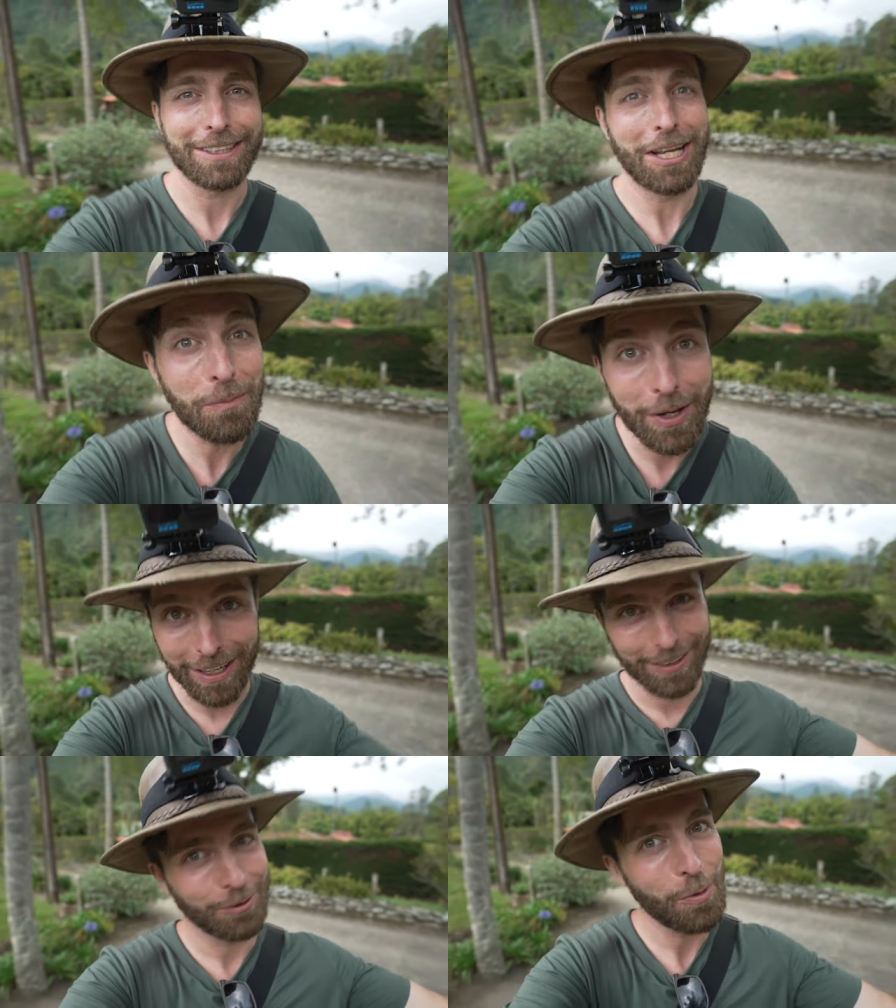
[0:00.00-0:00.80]

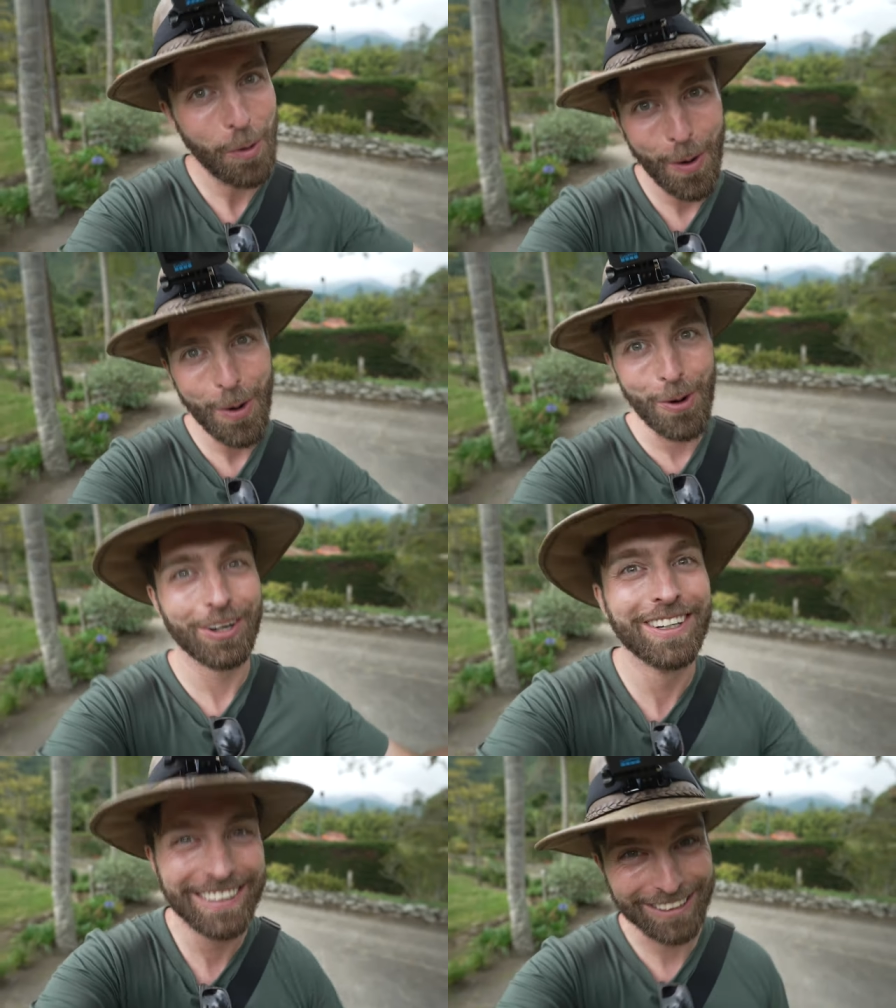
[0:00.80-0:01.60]
Colombia. Woo!
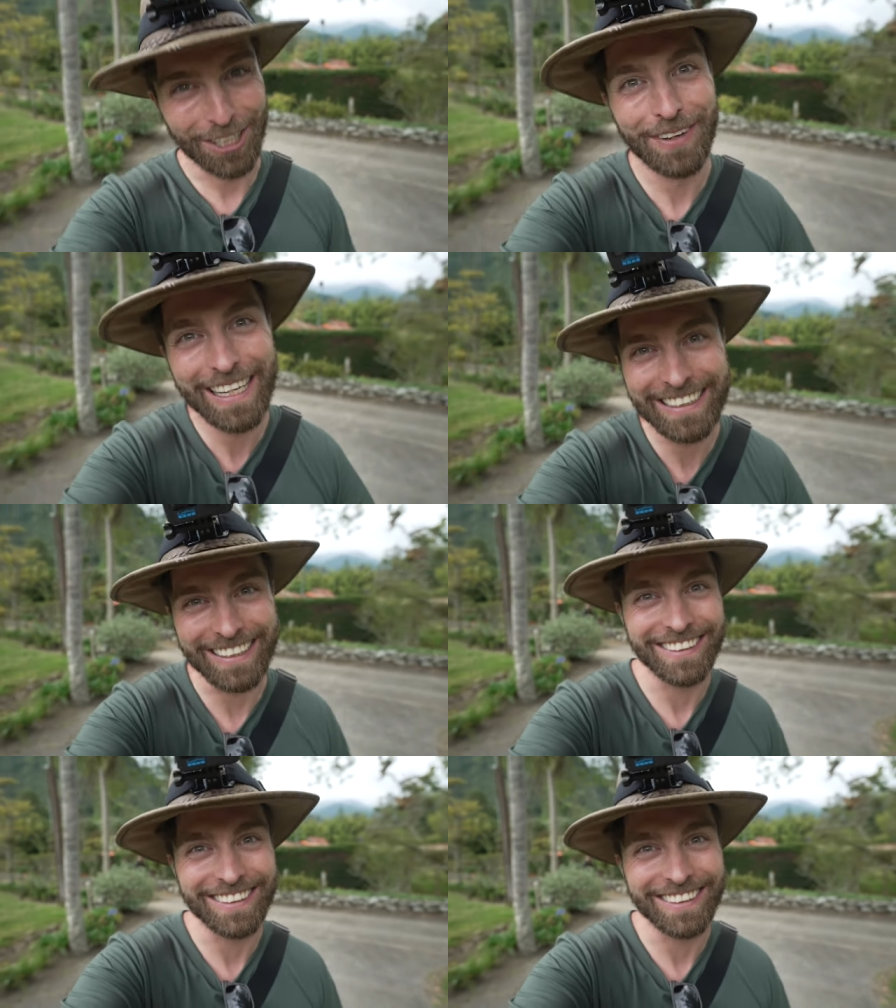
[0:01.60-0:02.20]
So amazing.